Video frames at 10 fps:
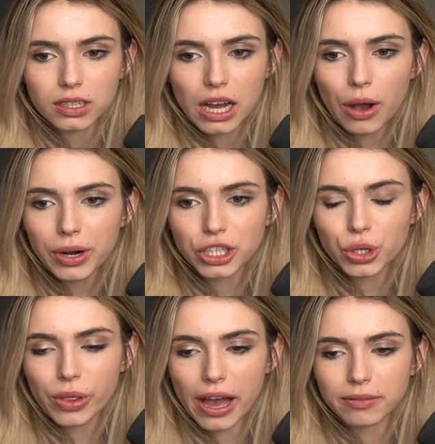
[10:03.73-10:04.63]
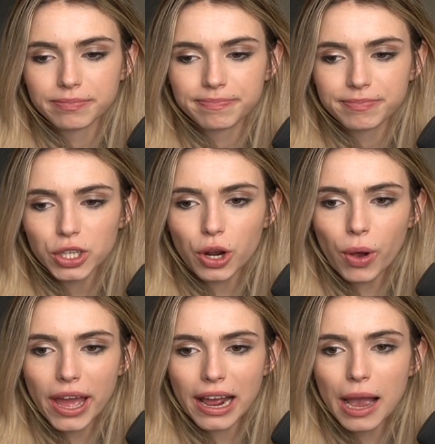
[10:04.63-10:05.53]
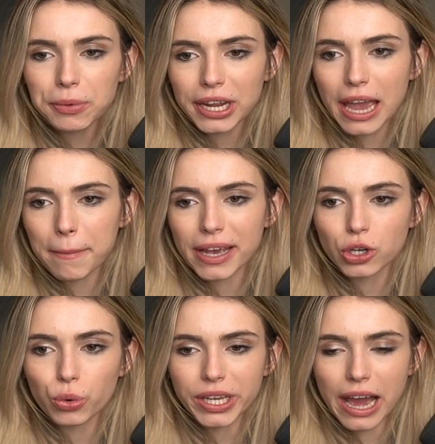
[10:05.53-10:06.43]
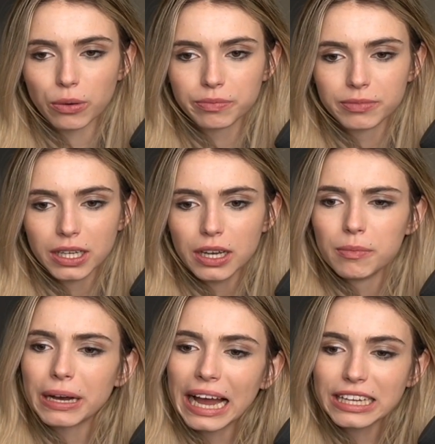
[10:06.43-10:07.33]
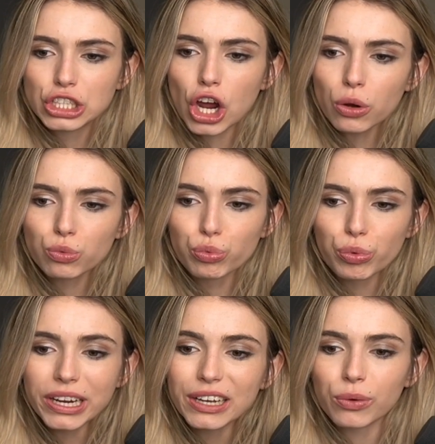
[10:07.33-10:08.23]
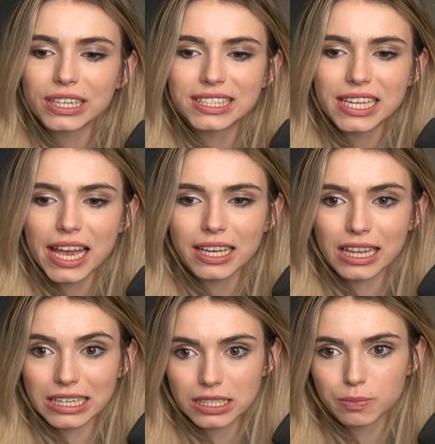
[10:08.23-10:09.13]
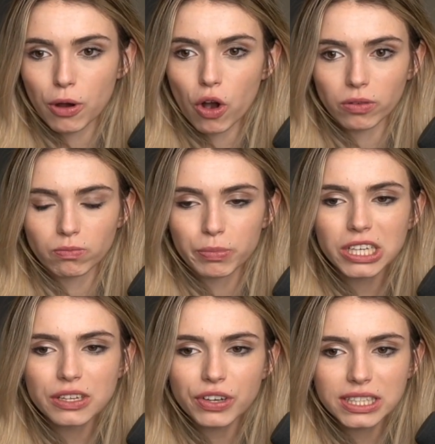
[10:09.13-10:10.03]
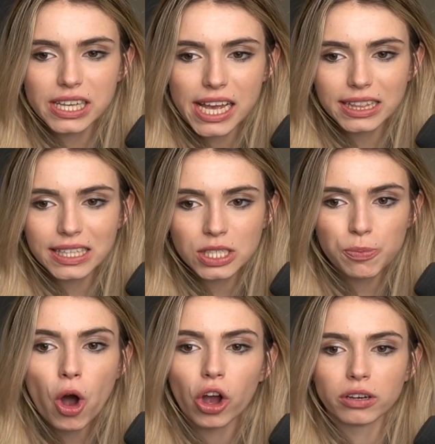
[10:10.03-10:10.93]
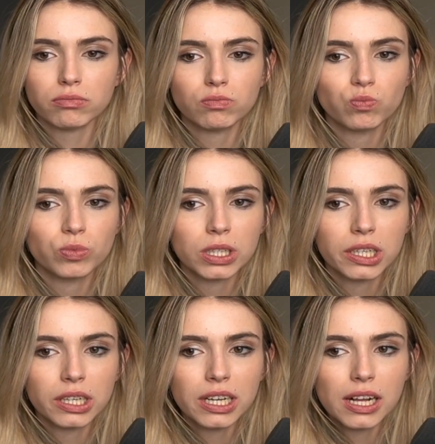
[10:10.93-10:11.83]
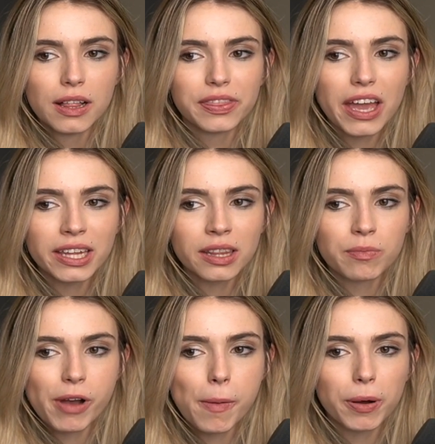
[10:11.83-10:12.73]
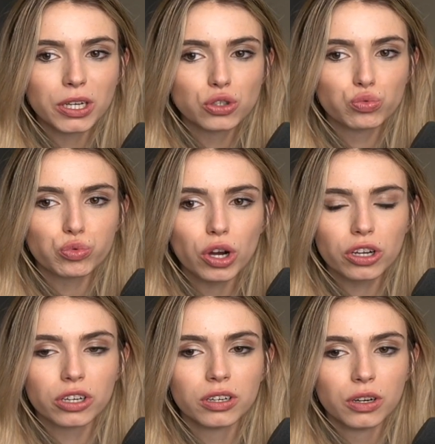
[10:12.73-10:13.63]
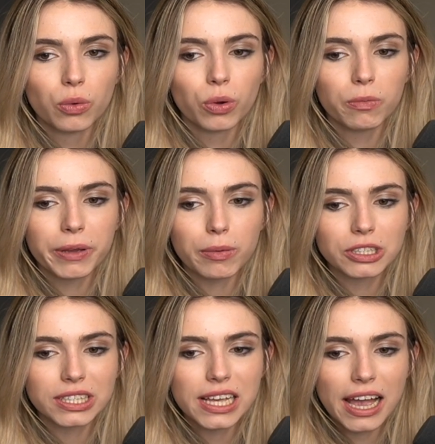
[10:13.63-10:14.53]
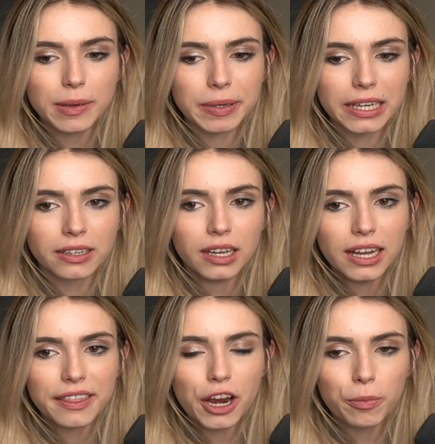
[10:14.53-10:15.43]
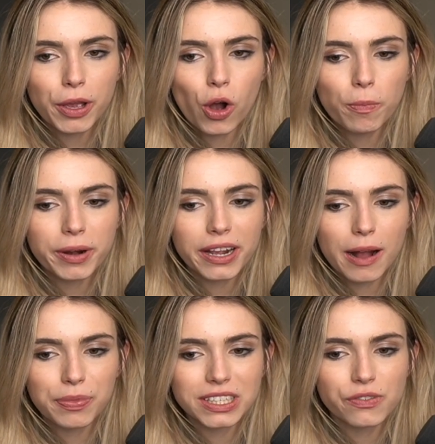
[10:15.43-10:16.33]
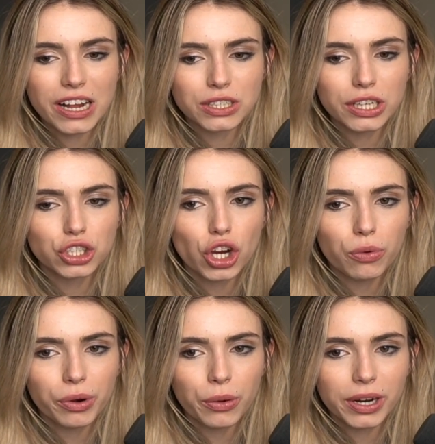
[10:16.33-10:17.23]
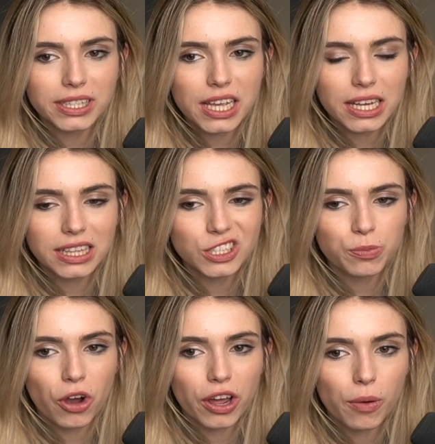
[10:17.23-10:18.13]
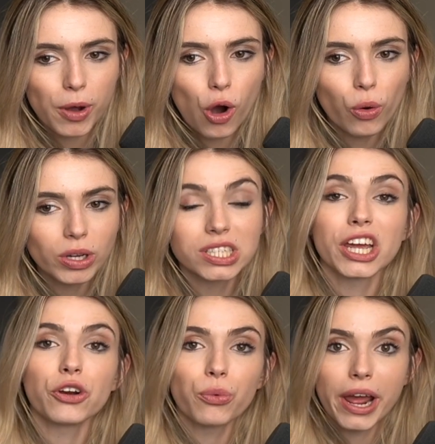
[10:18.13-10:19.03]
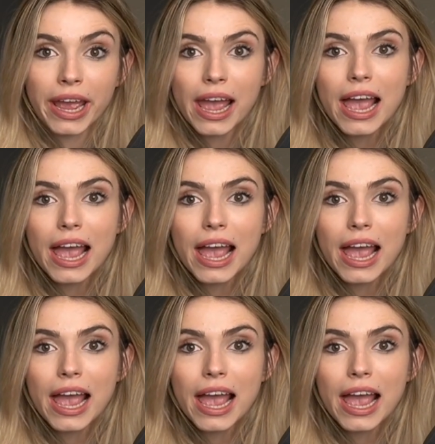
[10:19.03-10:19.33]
I want to do that. You know what? I'm going to get my queen out. But I don't really want to take this pawn. Because if I take this pawn, then my opponent's rook will be able to attack me. And then I'll be opening up this file. So I don't really want to take this pawn. I'm always scared when I